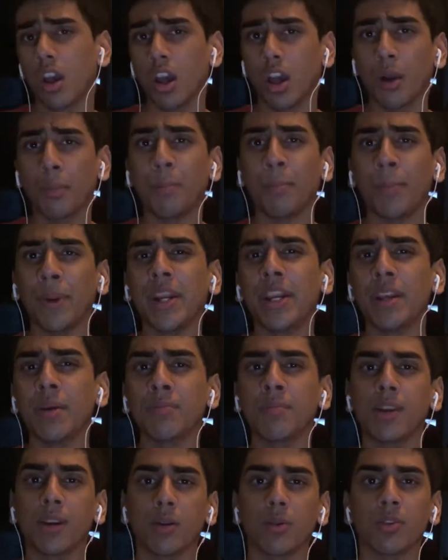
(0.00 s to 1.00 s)
A medium
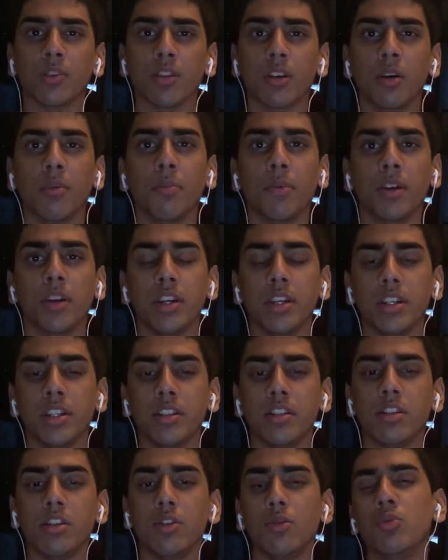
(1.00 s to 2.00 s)
close-up
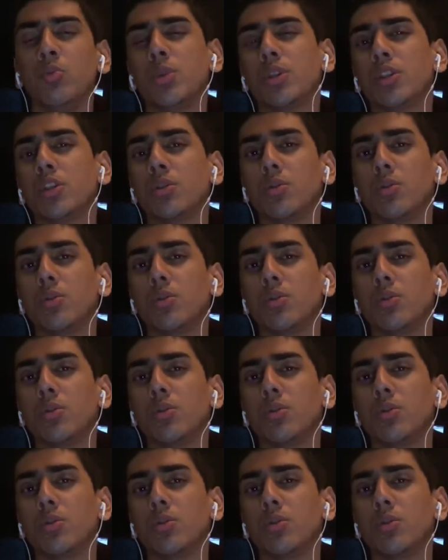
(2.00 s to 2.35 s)
is used